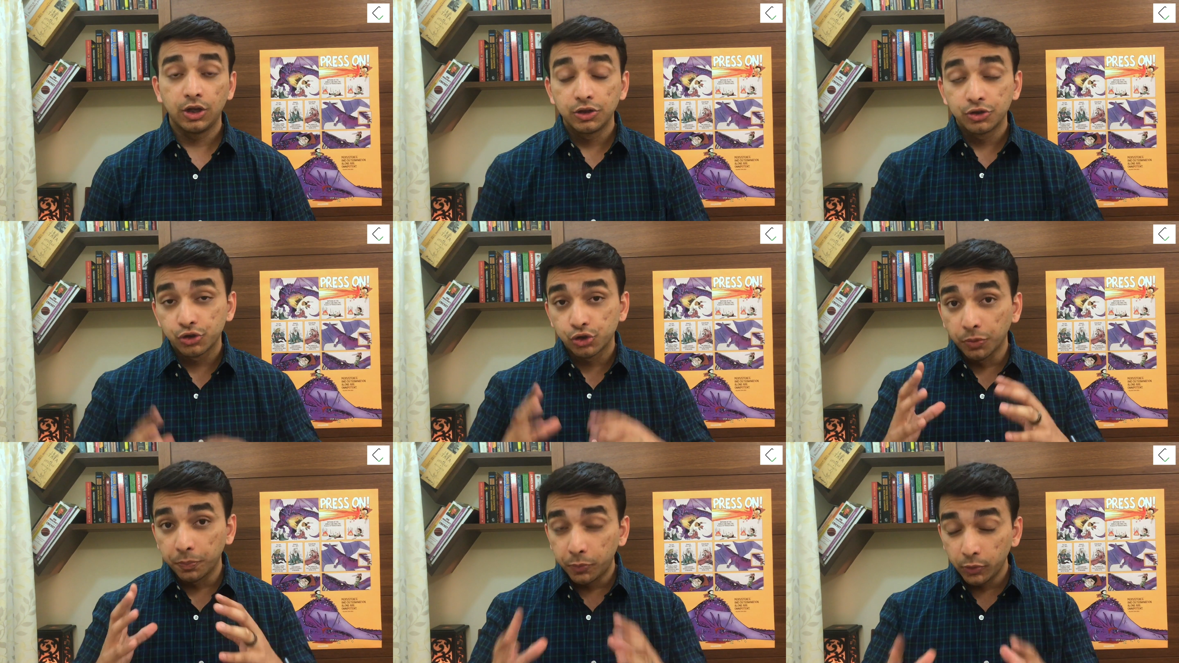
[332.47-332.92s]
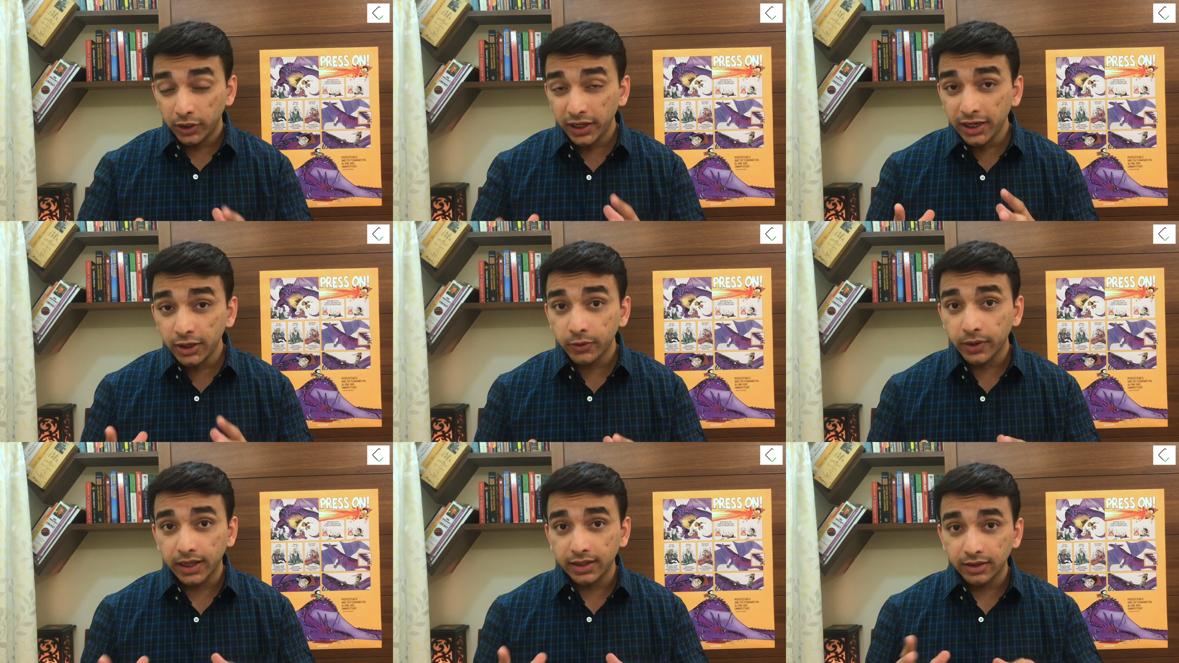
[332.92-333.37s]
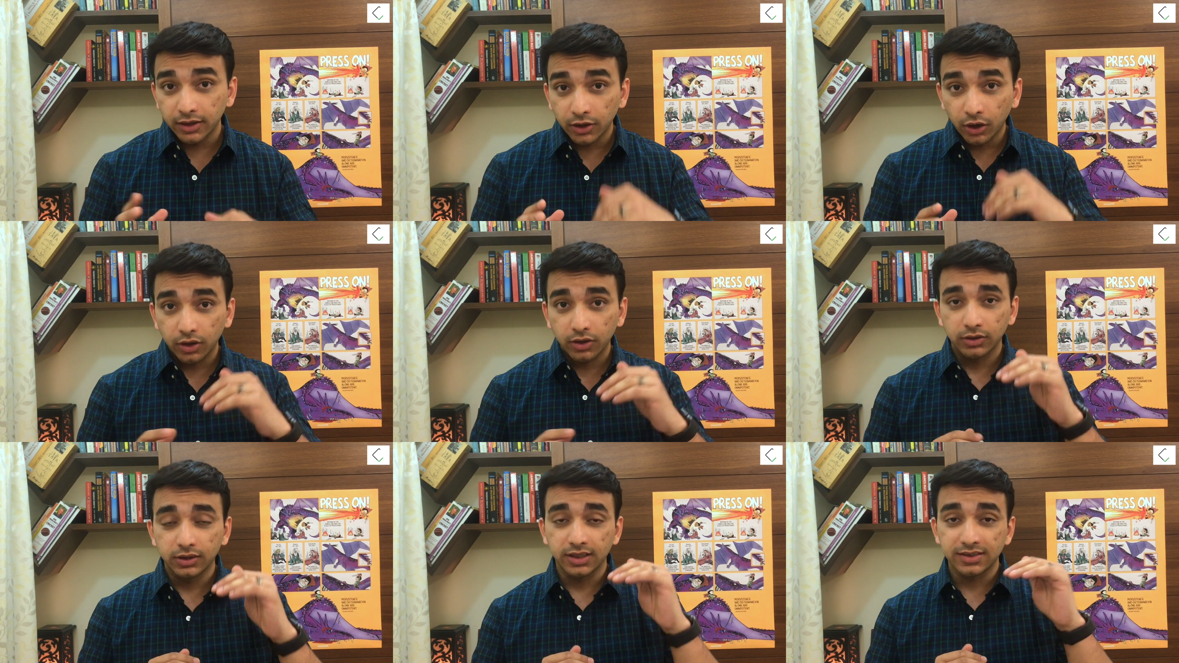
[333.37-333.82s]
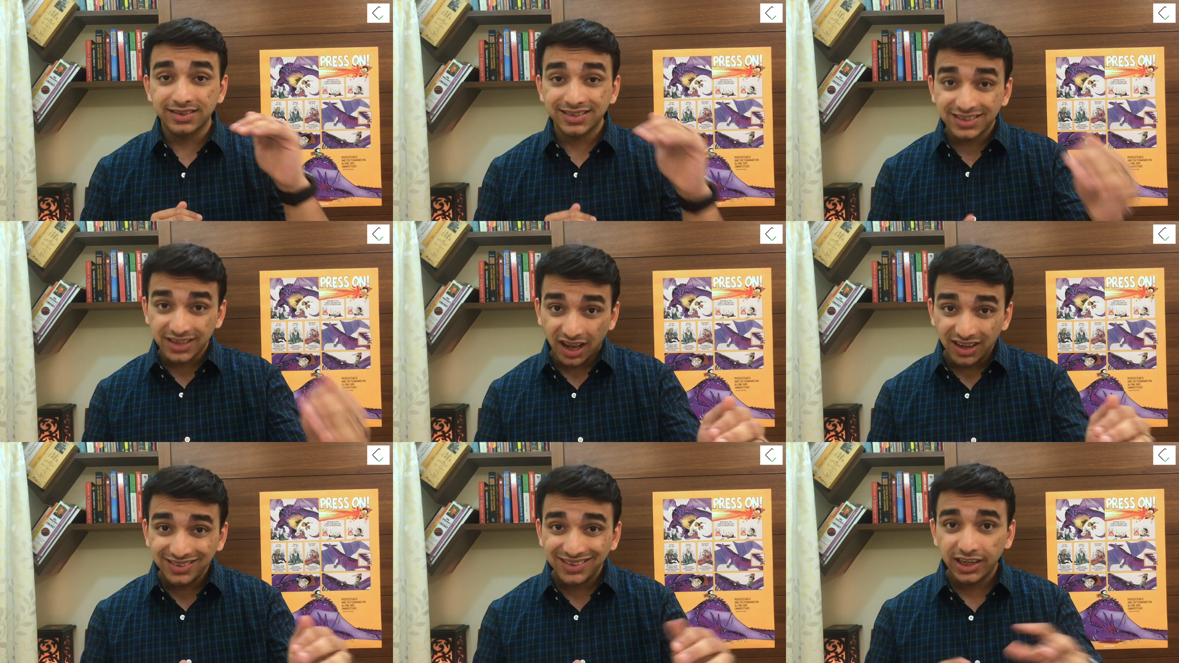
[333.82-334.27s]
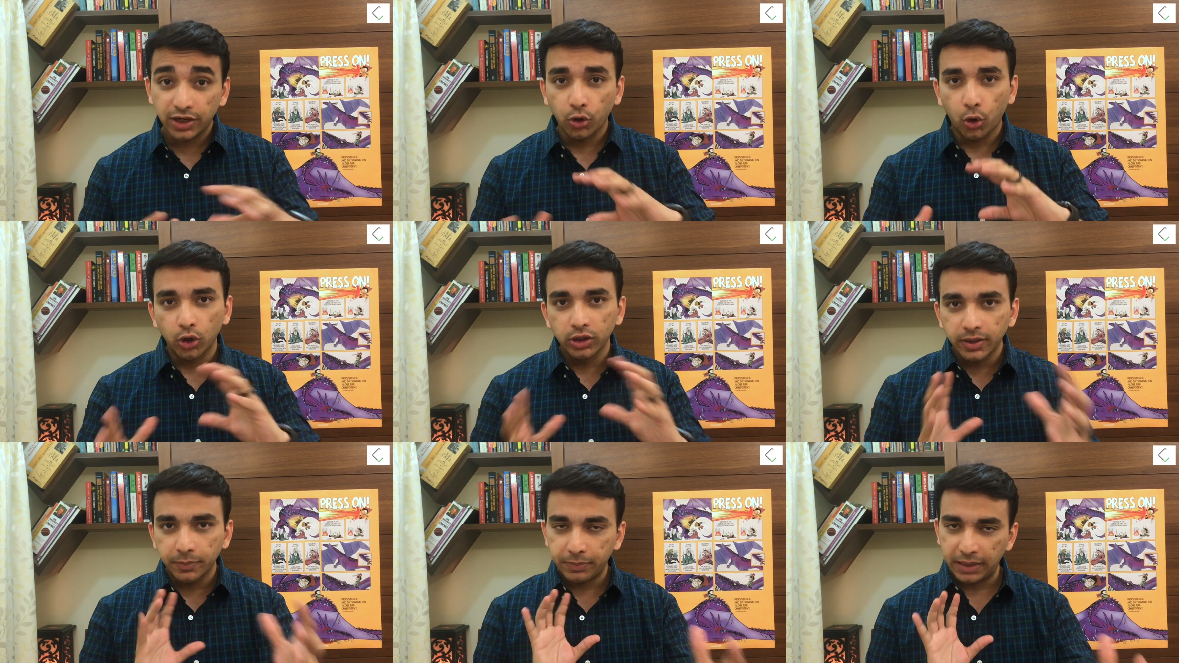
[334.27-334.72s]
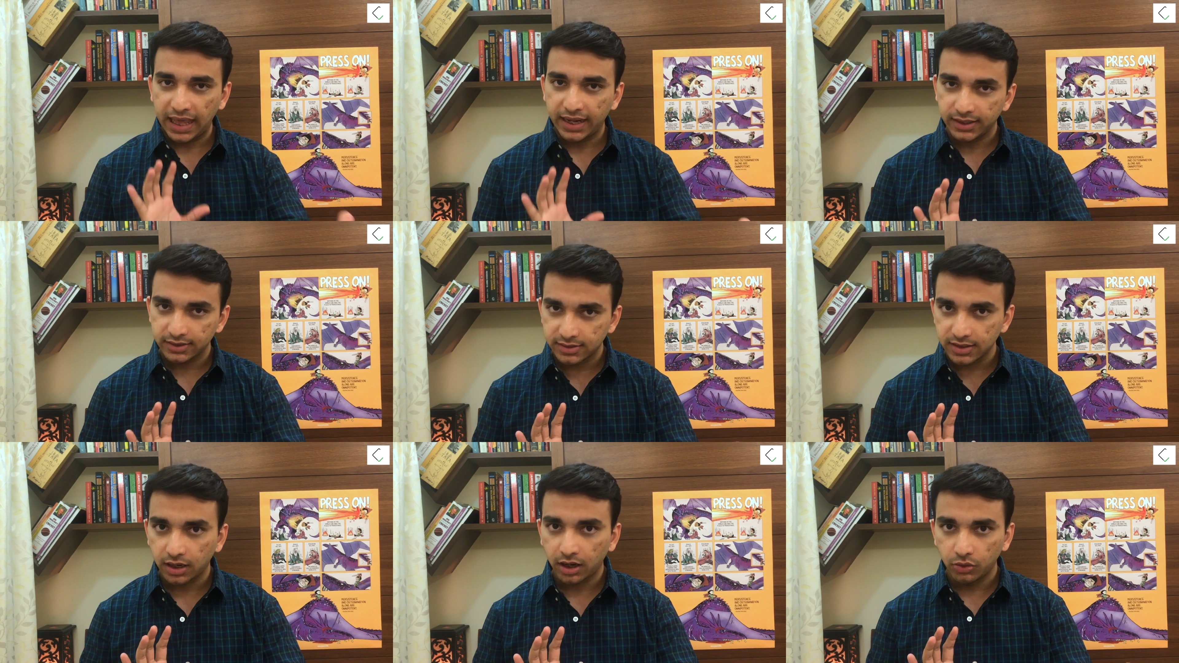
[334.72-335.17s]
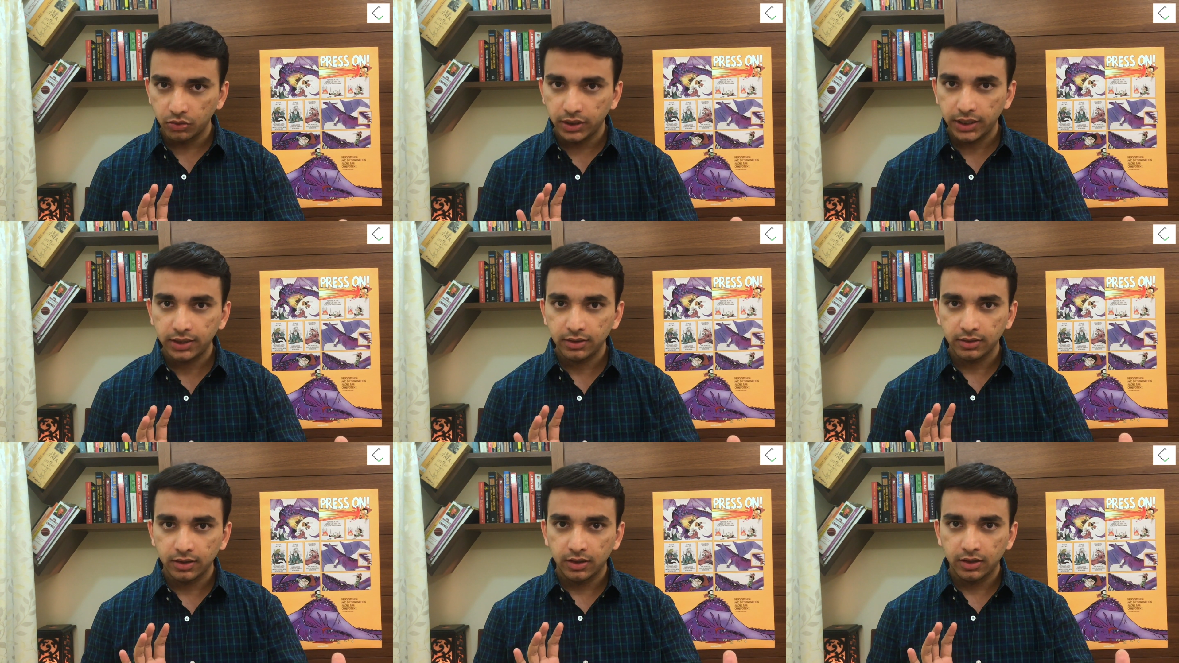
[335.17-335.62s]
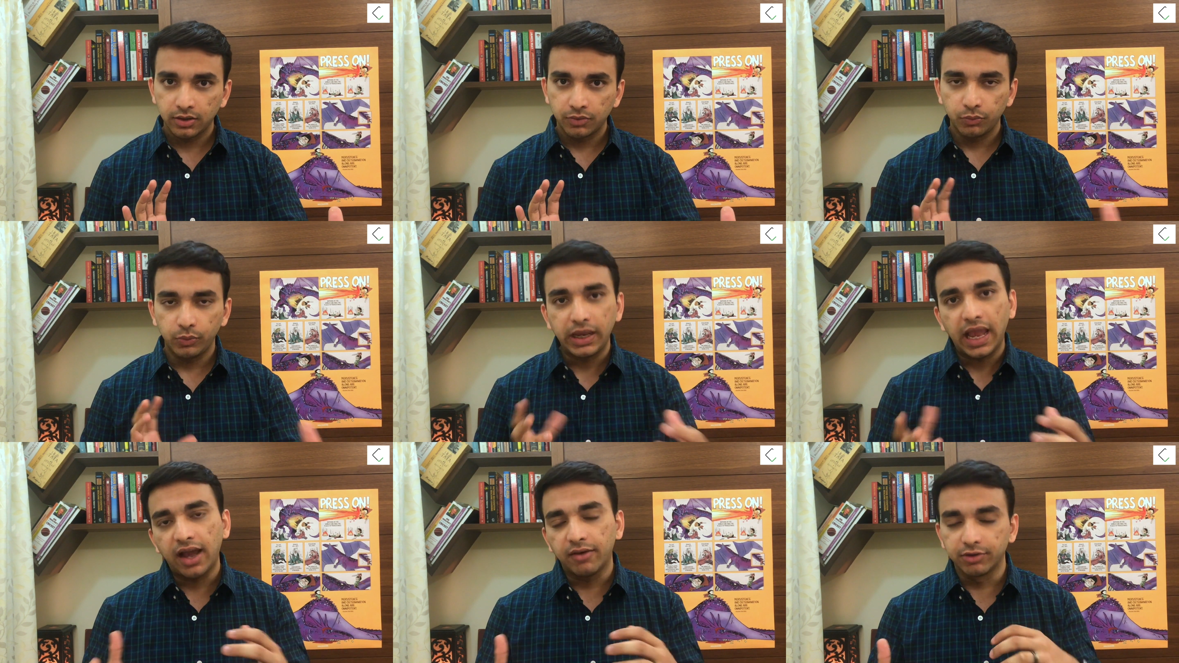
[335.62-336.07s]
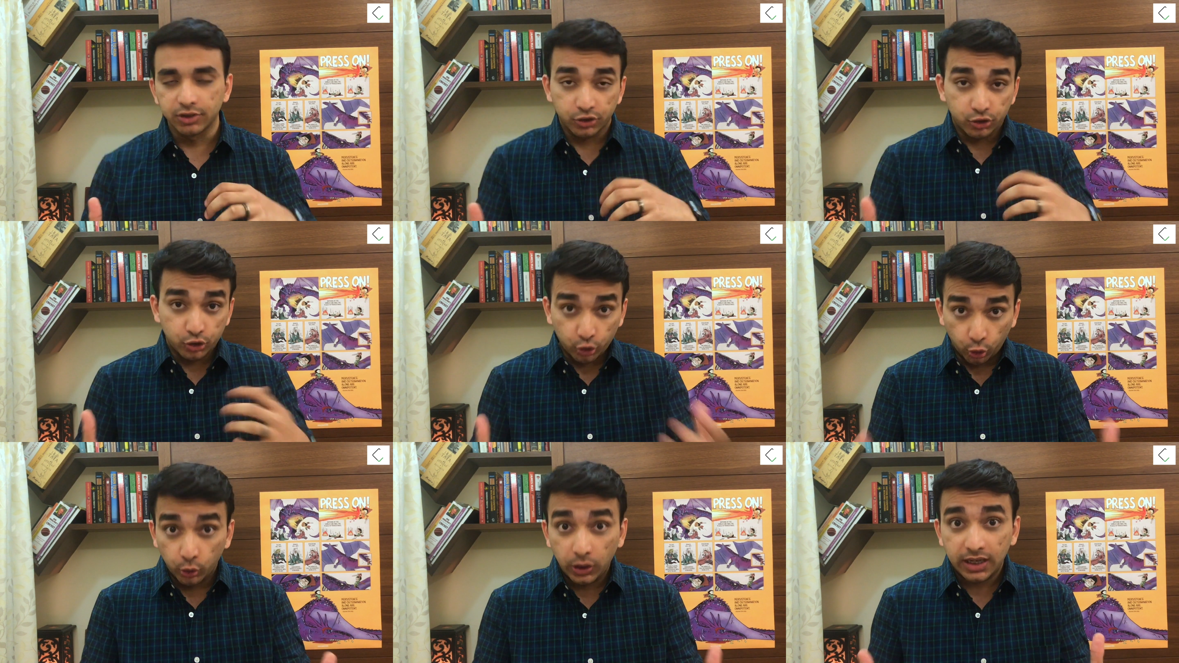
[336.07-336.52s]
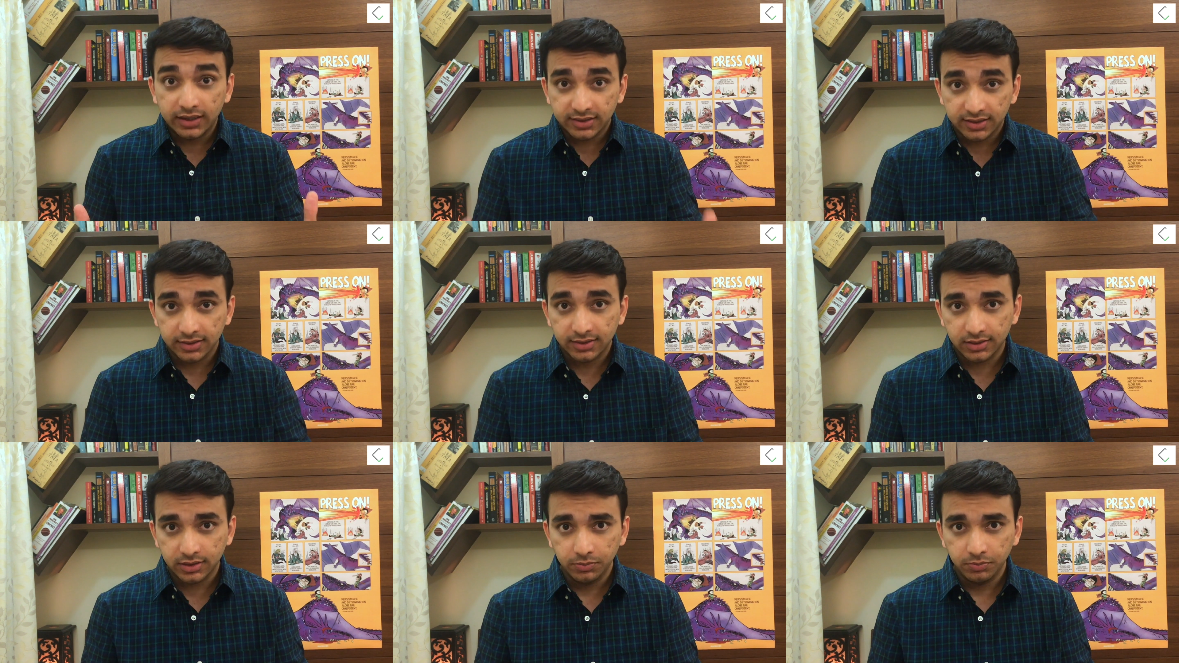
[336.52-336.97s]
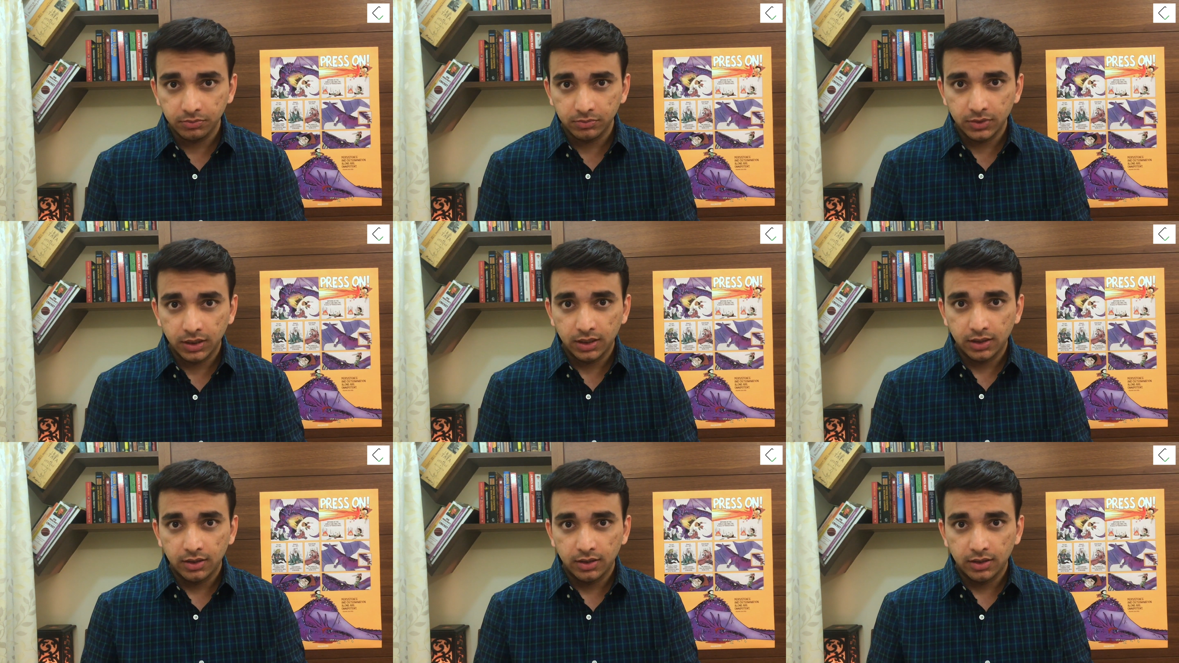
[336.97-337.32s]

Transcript: So putting together the sun and all the planets around it, we have a solar system.